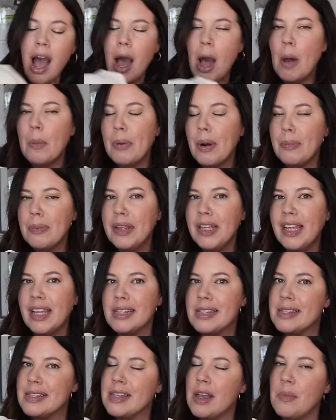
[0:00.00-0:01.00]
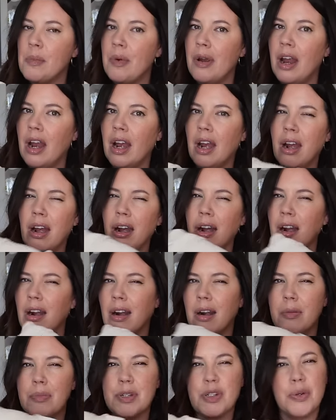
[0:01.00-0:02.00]
I'll probably get
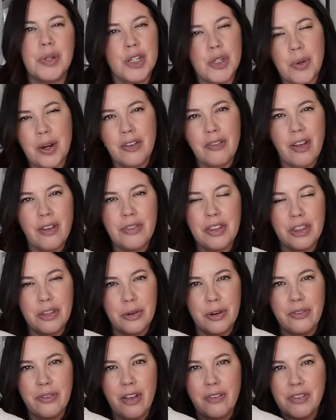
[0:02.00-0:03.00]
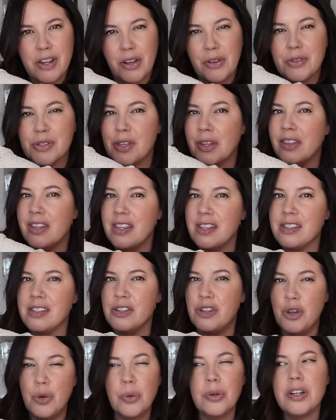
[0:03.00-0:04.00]
somewhere between twenty-five and thirty-five dollars on this.
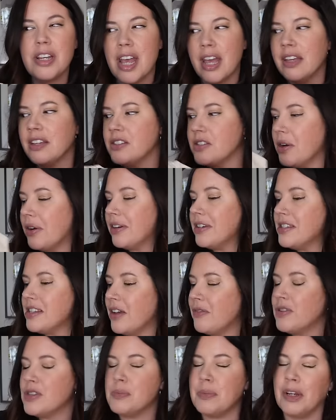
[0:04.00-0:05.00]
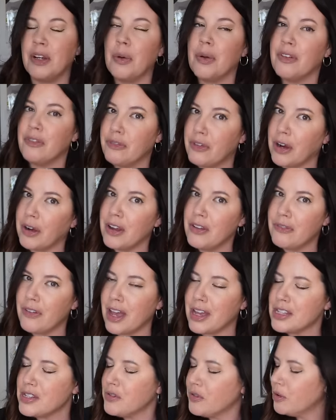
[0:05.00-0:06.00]
Newer tag Zara stuff has been going very
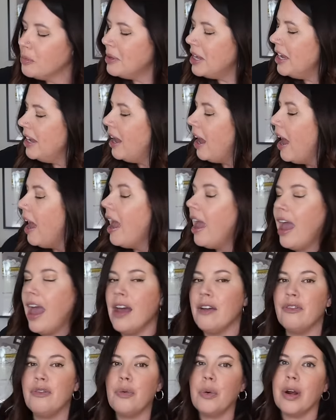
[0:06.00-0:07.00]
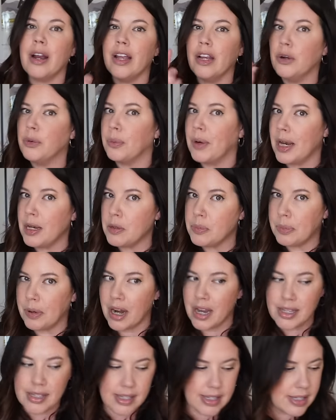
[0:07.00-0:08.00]
fast for me and for a great
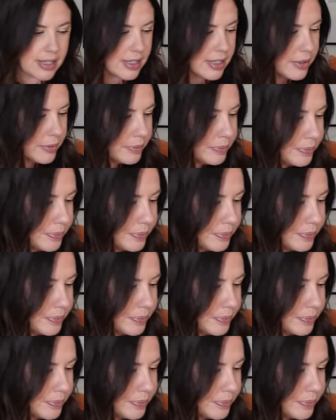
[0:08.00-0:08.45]
price.